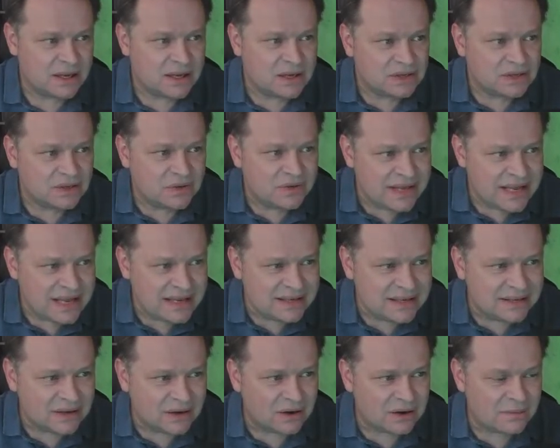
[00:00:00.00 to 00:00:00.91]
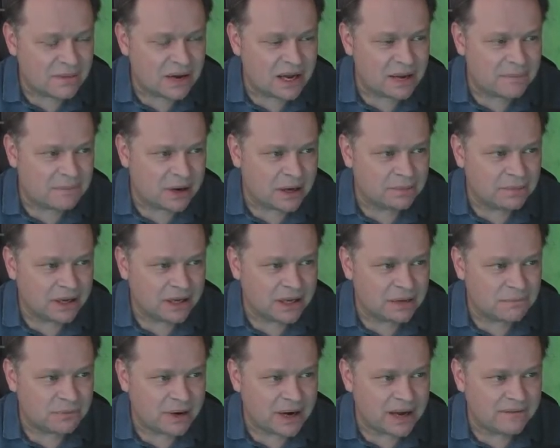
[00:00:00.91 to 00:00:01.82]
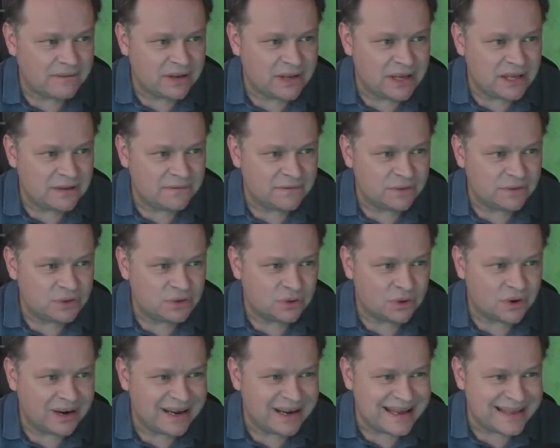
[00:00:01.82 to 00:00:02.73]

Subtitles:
So these are my public and private key for Troy,